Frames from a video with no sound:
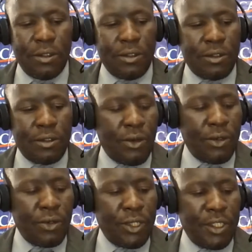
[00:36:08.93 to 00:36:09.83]
So
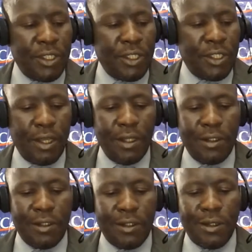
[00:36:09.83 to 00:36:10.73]

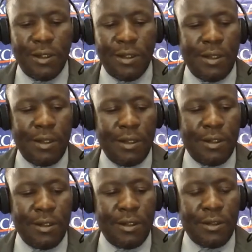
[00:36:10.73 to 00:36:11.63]
28,
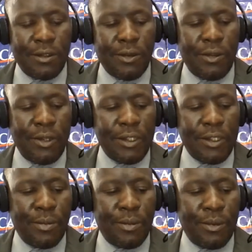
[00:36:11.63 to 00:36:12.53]
so there's
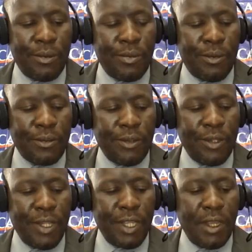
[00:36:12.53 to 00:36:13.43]
a
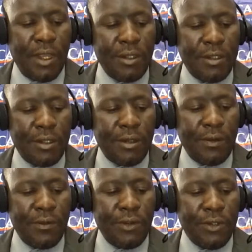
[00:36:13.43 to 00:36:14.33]
proposal there, instead
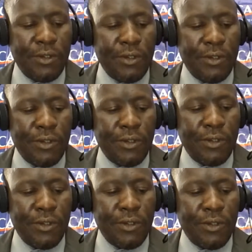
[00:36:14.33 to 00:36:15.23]
of using
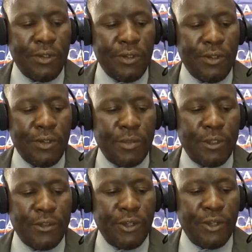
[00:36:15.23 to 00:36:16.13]
except where
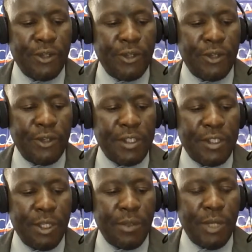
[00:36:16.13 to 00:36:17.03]
special arrangements
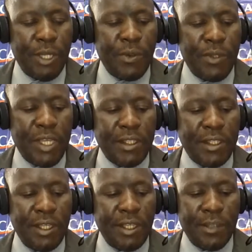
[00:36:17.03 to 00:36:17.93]
have been made with a
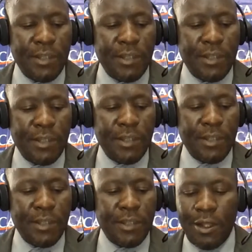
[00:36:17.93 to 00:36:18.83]
CNS
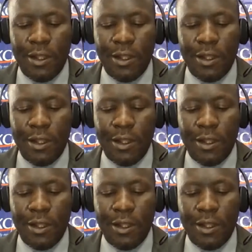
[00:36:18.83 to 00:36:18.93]
provider,